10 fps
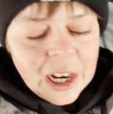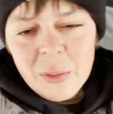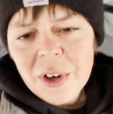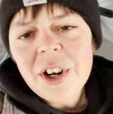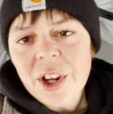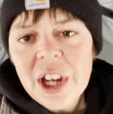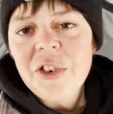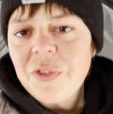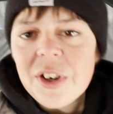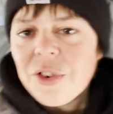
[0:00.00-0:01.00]
And we're gonna
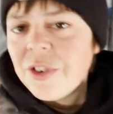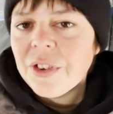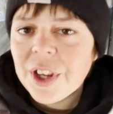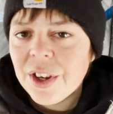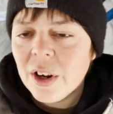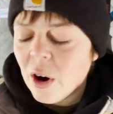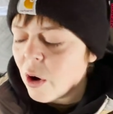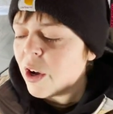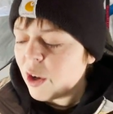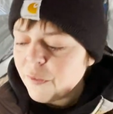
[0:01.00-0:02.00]
catch fish. Like,
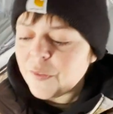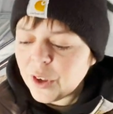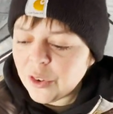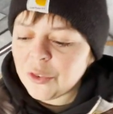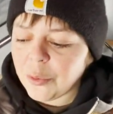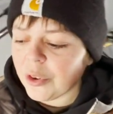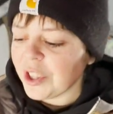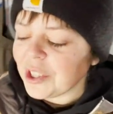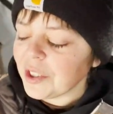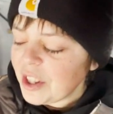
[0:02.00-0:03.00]
all hell fails, we'll
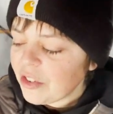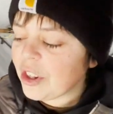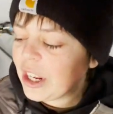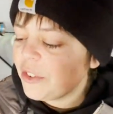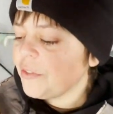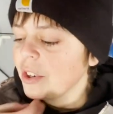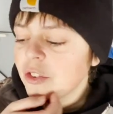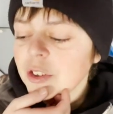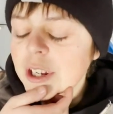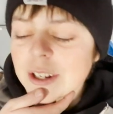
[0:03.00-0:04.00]
at least catch
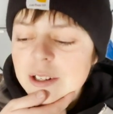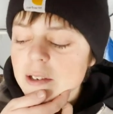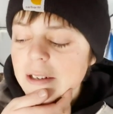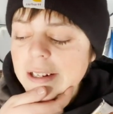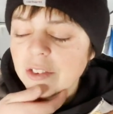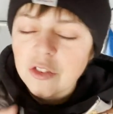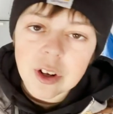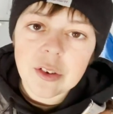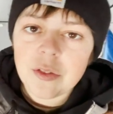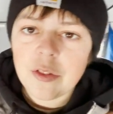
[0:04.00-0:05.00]
fish like at
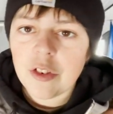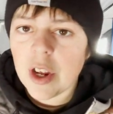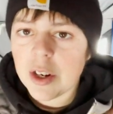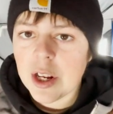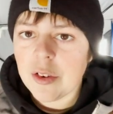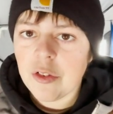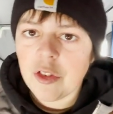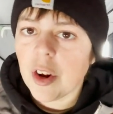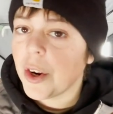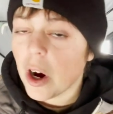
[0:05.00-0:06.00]
sunset and
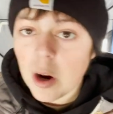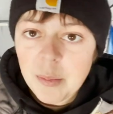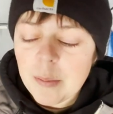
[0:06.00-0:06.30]
sun up.